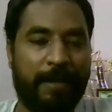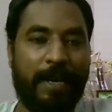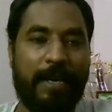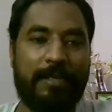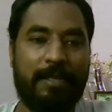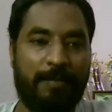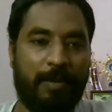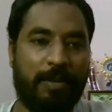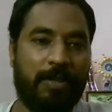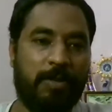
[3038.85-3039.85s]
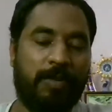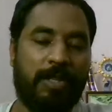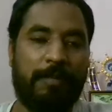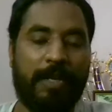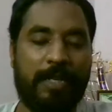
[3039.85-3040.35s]
and support you with
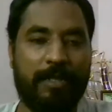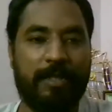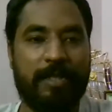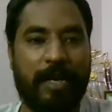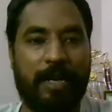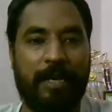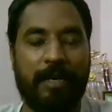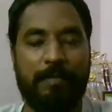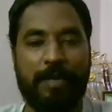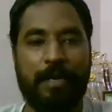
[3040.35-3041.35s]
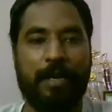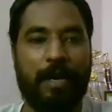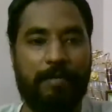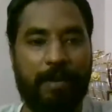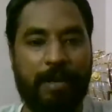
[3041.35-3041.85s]
a better understanding and better
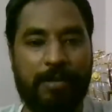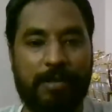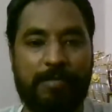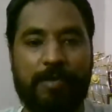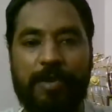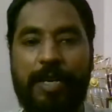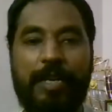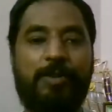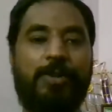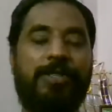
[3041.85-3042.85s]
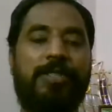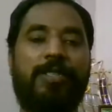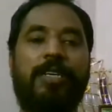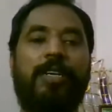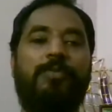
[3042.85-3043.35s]
clarification for any
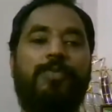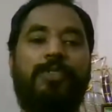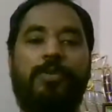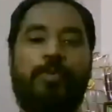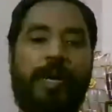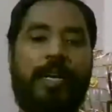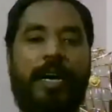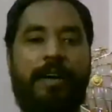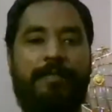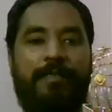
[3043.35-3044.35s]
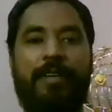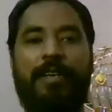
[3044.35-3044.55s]
questions which you might have